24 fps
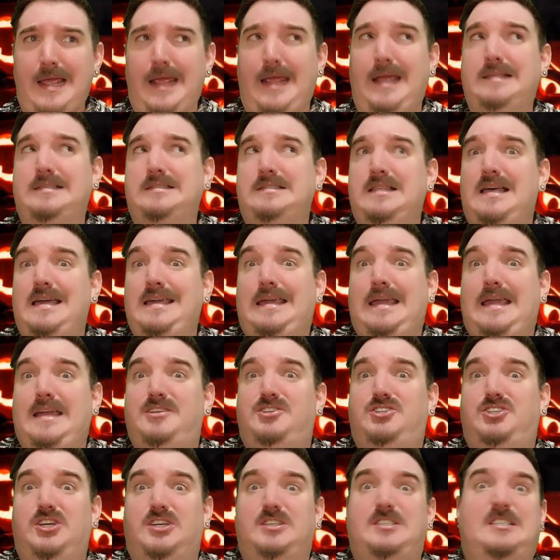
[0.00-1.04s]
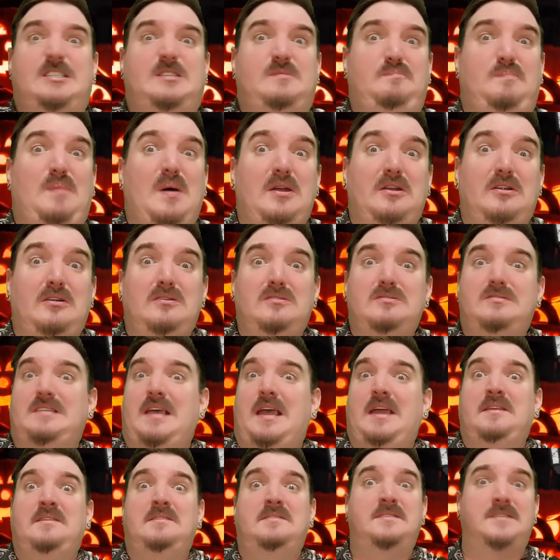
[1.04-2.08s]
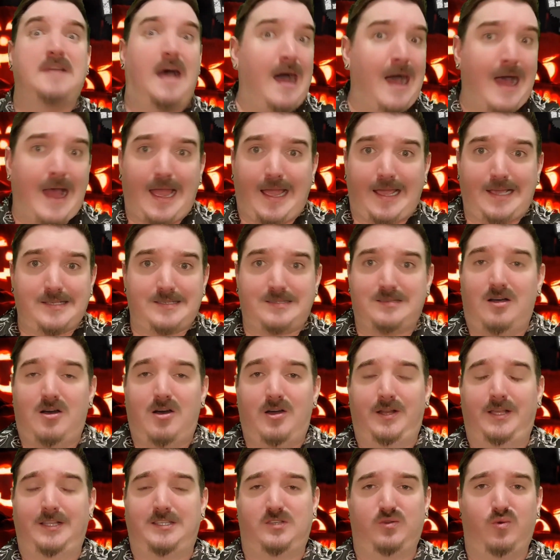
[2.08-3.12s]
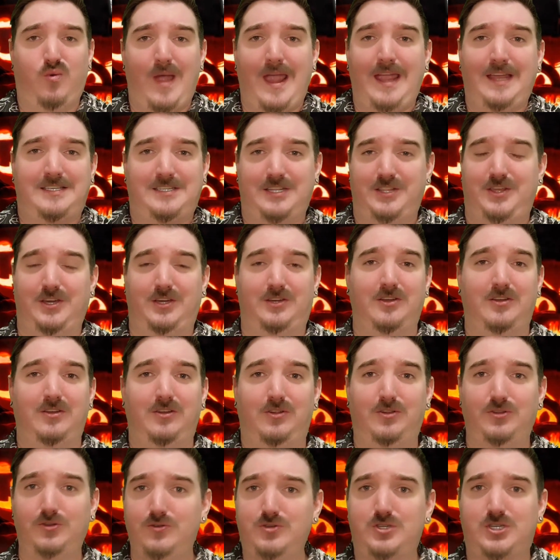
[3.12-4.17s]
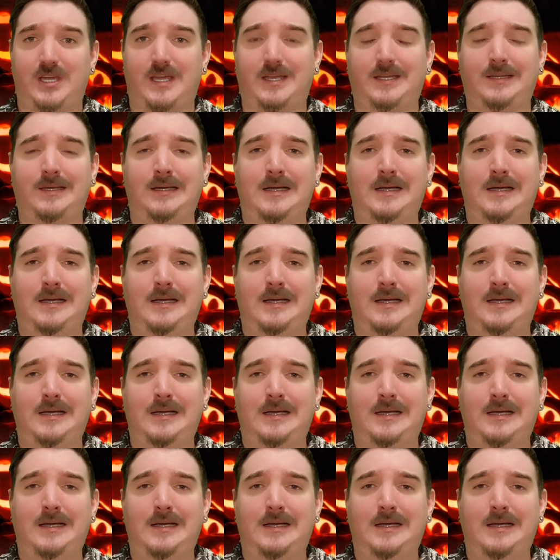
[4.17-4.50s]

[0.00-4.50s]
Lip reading: it's like it just sputters and dies on its way to the conclusion.